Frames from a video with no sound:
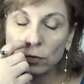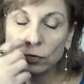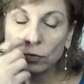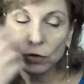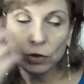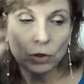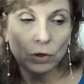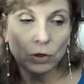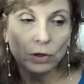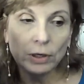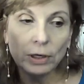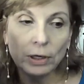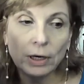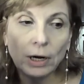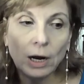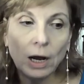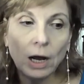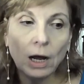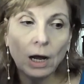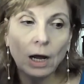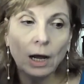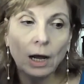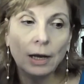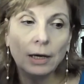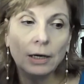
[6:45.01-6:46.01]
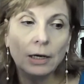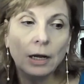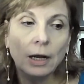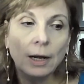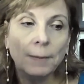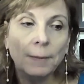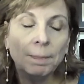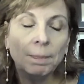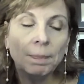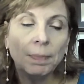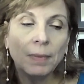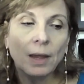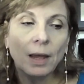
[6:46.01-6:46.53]
you've turned it
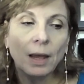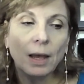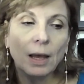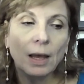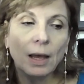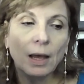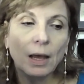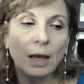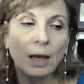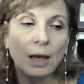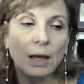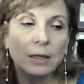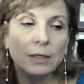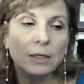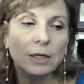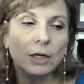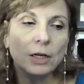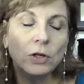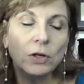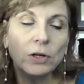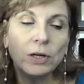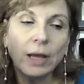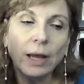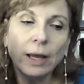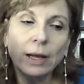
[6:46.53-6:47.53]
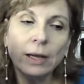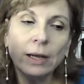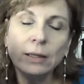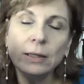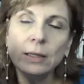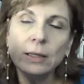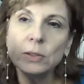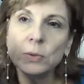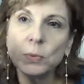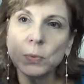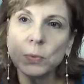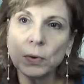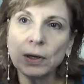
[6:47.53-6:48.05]
on, and you're
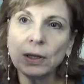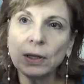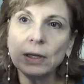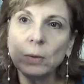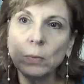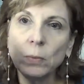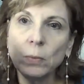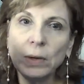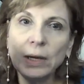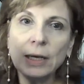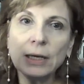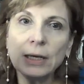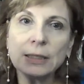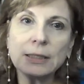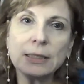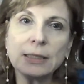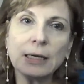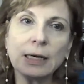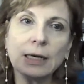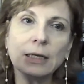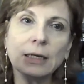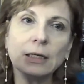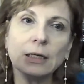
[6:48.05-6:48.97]
getting these really weak